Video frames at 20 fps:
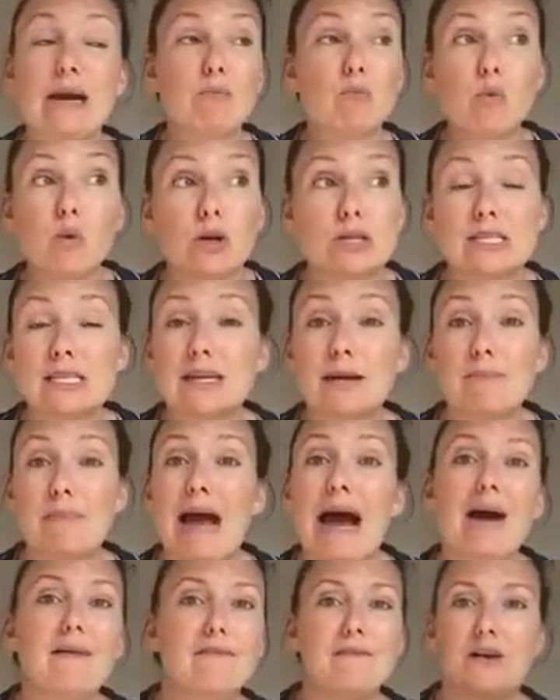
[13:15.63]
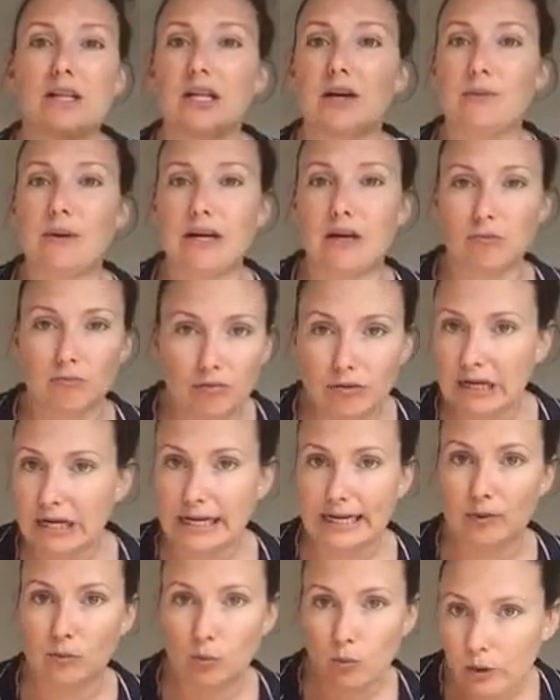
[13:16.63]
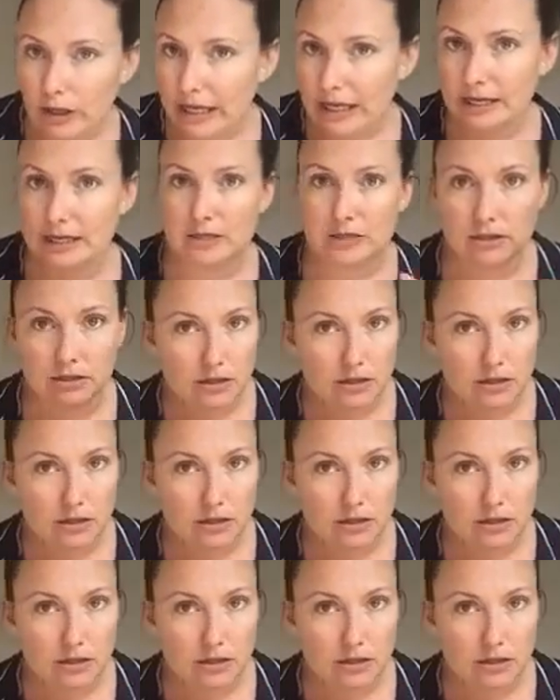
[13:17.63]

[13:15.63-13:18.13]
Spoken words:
It wasn't about following a really weird,